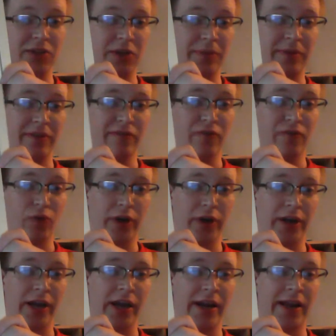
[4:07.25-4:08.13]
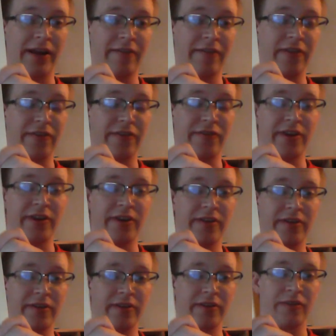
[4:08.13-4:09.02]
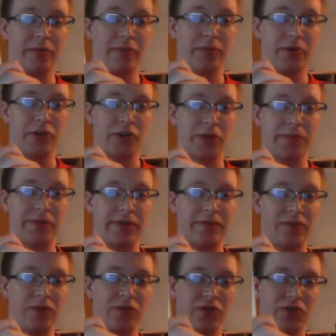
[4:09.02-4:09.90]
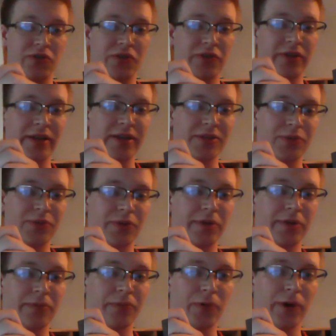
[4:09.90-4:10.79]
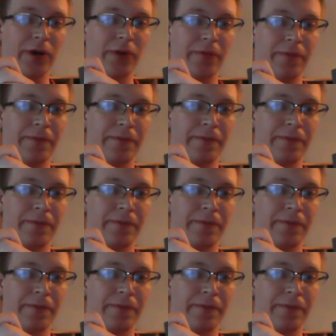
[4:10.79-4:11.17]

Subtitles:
You can get 49 out of 50 in your push-ups, and if you screw the last one up, well,